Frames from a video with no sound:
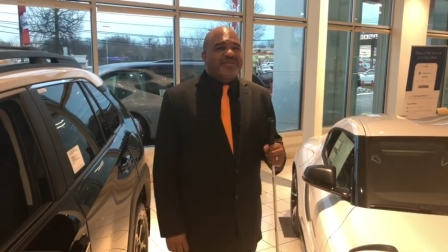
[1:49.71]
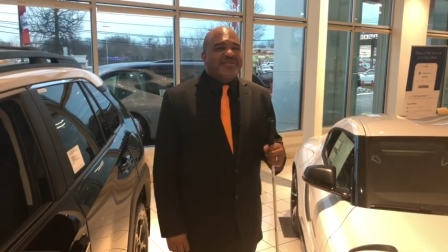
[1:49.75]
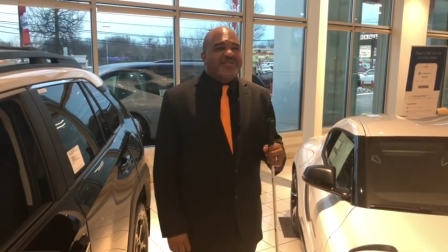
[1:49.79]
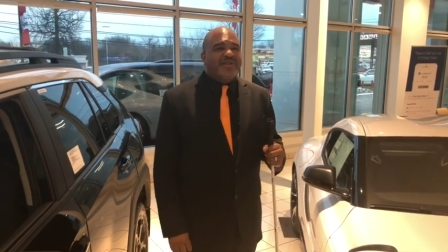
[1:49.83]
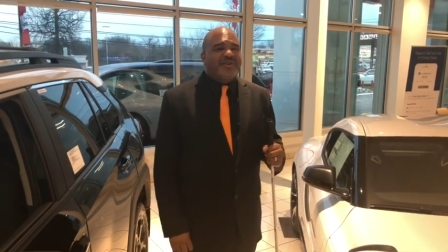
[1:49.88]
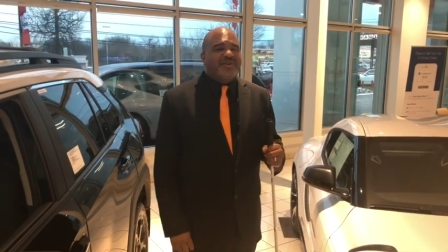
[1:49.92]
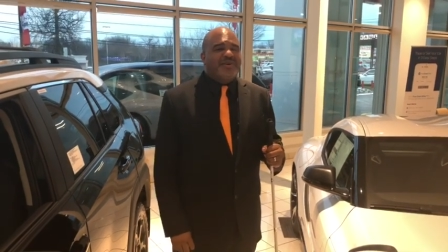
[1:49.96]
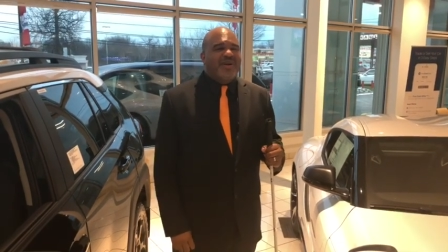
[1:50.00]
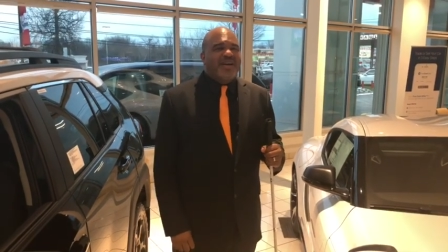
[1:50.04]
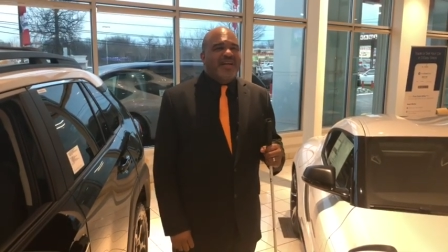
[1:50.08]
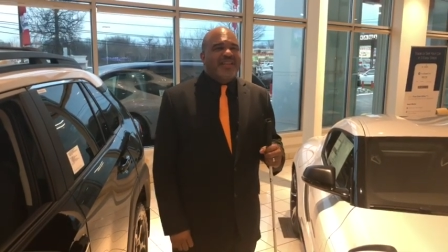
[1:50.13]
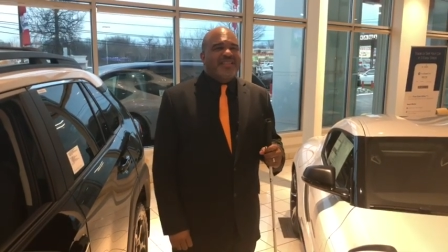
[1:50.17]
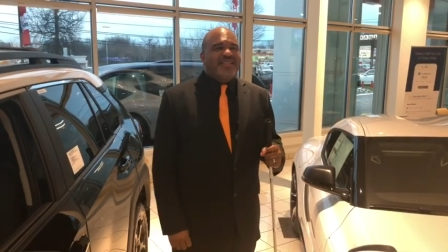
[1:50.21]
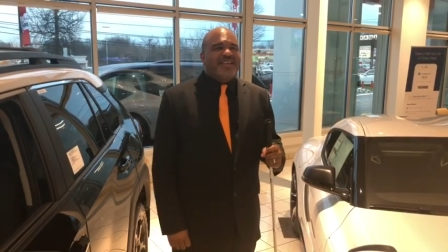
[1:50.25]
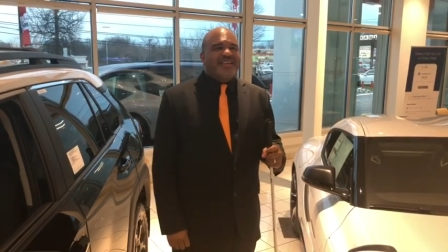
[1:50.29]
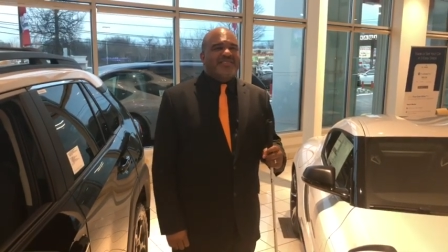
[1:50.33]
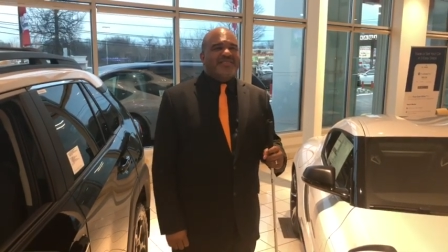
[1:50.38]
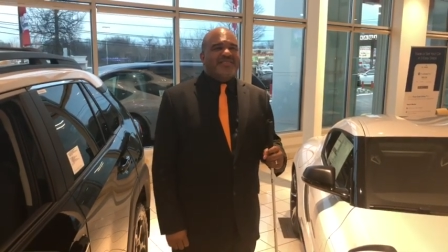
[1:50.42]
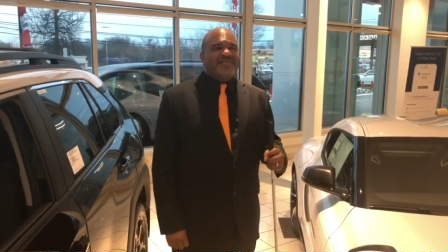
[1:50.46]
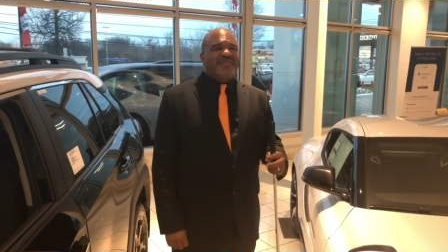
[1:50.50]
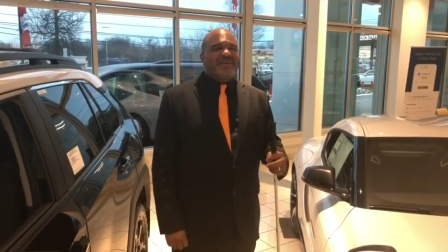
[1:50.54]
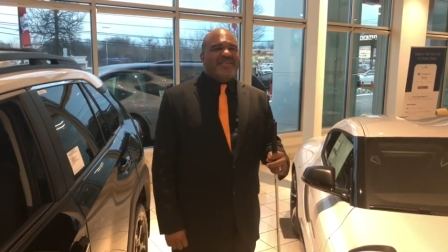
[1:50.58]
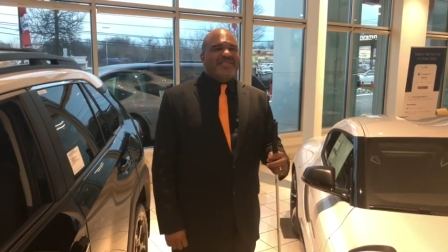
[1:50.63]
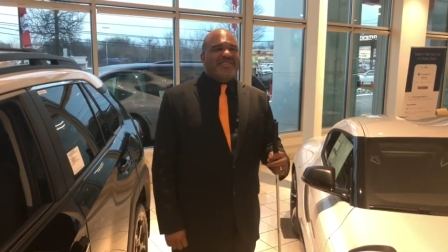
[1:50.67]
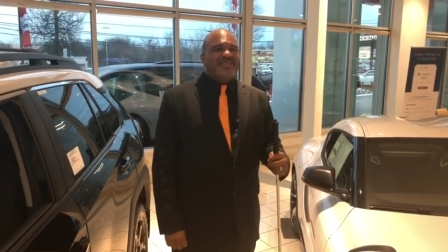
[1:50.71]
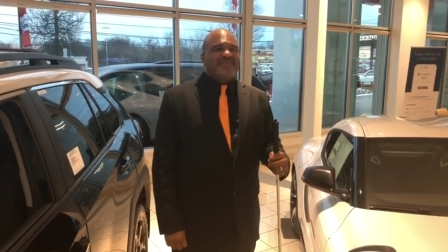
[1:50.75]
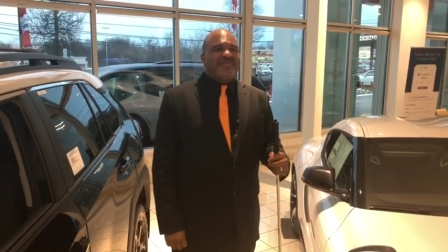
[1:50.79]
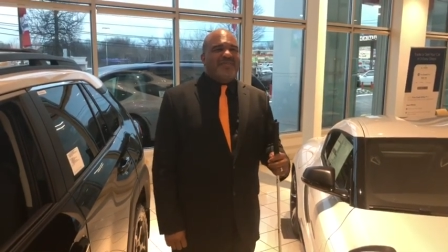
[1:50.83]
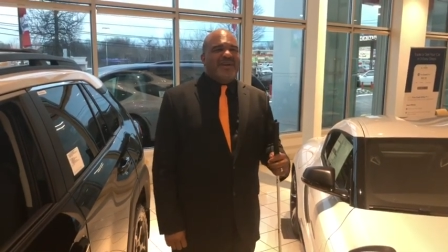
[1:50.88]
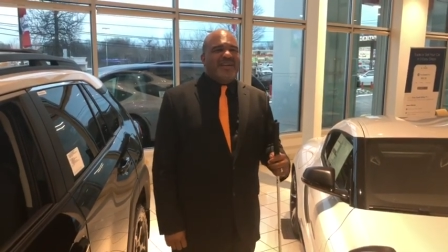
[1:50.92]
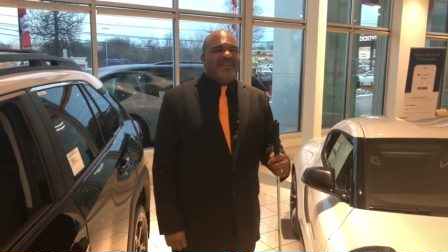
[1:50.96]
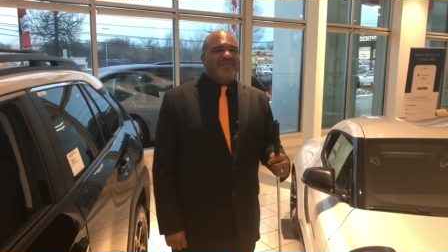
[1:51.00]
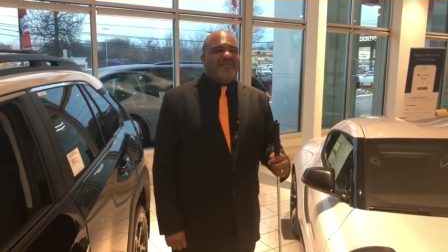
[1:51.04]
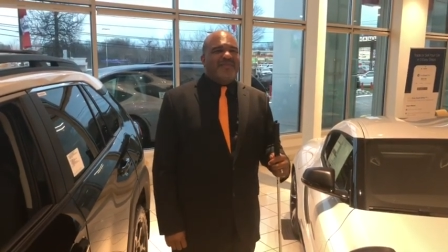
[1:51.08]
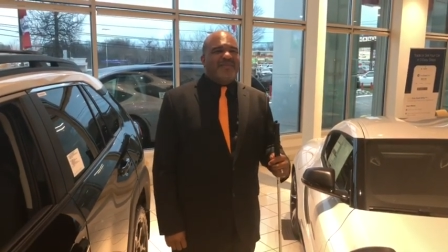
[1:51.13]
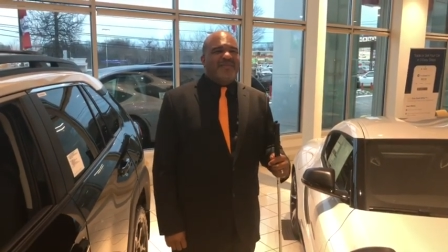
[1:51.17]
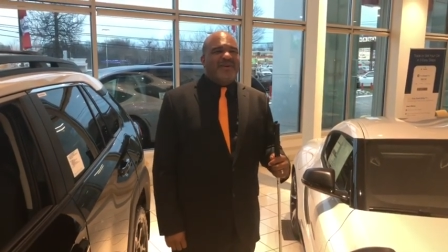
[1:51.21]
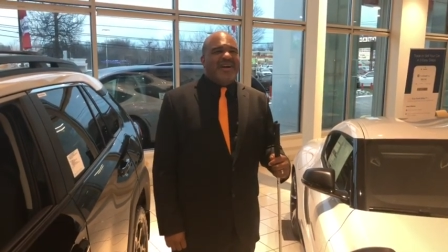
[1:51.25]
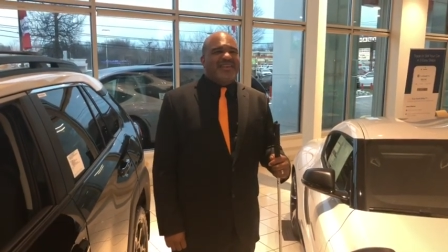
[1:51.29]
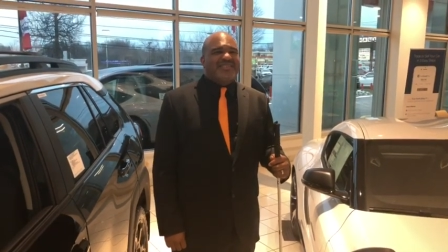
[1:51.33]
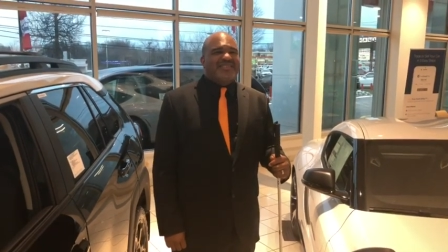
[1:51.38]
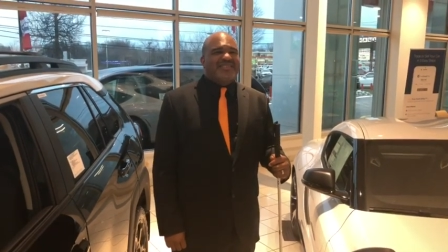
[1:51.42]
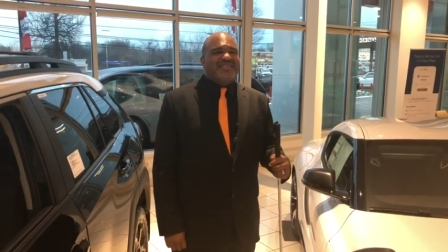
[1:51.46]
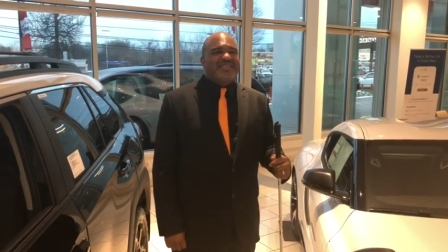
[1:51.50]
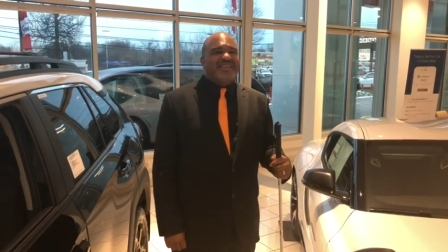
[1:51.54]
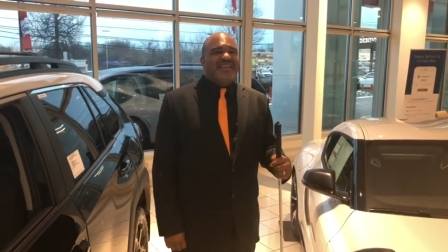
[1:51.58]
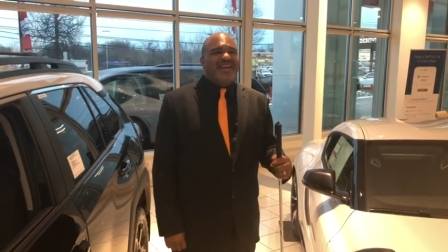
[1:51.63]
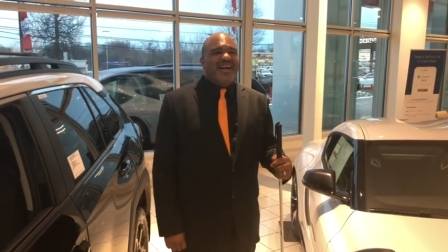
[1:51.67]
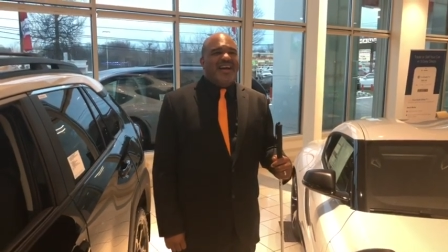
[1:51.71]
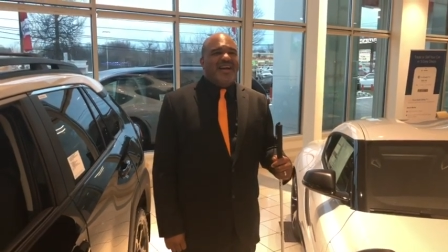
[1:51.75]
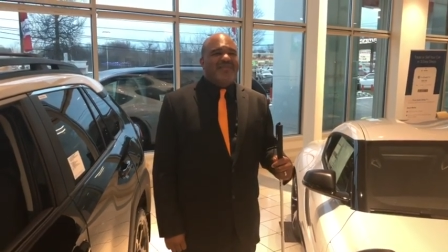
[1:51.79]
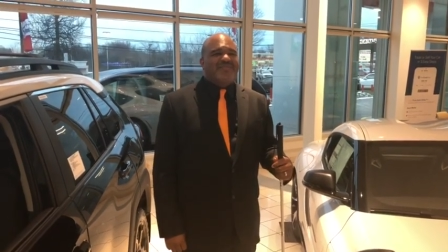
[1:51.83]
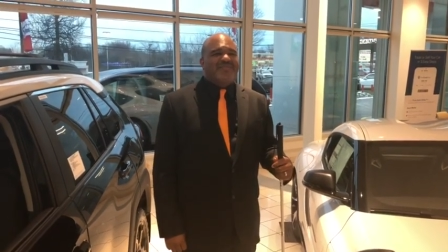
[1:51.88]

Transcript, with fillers: So thanks so much, everybody, for watching. I